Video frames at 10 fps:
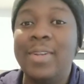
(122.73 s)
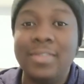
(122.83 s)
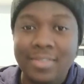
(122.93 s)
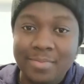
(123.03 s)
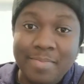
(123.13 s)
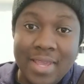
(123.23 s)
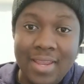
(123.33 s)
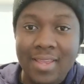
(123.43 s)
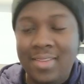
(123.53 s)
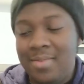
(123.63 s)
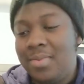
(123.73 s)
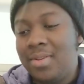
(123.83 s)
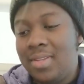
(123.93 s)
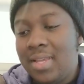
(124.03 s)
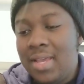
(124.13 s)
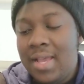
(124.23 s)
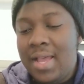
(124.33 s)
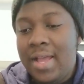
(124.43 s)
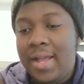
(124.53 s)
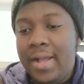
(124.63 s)
Not many, but
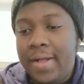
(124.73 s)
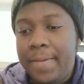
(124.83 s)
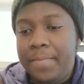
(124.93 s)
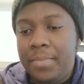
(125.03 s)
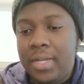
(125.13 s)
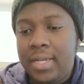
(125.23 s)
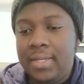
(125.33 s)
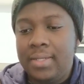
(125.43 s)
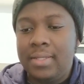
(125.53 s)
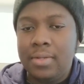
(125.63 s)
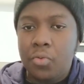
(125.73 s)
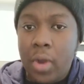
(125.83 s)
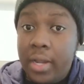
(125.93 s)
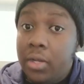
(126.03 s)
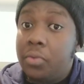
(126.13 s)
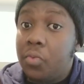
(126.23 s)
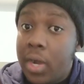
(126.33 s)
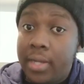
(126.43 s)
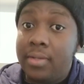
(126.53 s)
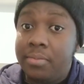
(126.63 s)
like the
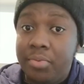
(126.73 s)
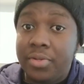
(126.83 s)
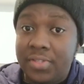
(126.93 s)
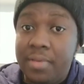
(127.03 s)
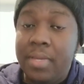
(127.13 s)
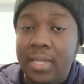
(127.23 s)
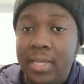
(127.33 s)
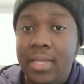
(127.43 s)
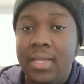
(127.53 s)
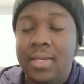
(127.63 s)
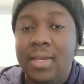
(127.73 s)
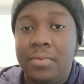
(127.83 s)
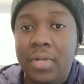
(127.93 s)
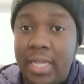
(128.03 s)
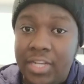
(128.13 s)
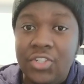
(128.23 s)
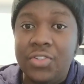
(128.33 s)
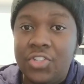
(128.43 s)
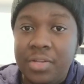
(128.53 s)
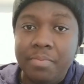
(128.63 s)
one-on-one proximity and
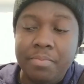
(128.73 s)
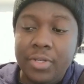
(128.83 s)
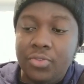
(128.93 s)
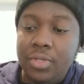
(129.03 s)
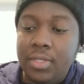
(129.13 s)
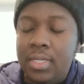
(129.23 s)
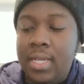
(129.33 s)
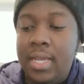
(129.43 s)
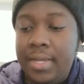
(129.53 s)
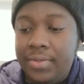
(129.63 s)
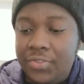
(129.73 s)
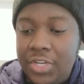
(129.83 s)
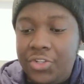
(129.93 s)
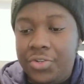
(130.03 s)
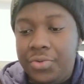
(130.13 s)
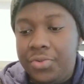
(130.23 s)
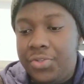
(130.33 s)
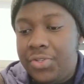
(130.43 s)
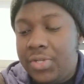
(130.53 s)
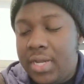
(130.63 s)
relationship between
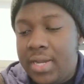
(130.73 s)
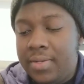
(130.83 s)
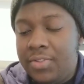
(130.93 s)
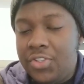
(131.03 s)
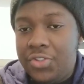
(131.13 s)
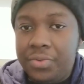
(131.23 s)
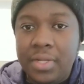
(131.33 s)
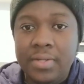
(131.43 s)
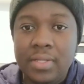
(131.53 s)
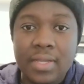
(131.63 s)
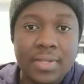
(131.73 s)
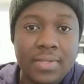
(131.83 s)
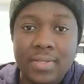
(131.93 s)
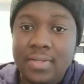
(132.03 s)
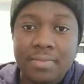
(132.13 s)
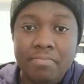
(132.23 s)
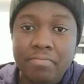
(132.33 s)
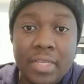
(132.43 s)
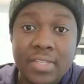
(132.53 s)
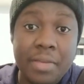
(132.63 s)
teachers and student is
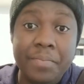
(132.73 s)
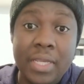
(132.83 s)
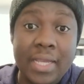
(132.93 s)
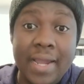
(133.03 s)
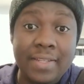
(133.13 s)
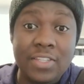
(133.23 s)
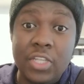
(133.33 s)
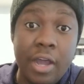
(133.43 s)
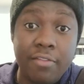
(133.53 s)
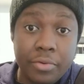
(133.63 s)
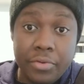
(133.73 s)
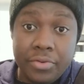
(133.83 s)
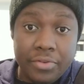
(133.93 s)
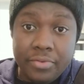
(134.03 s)
something I discovered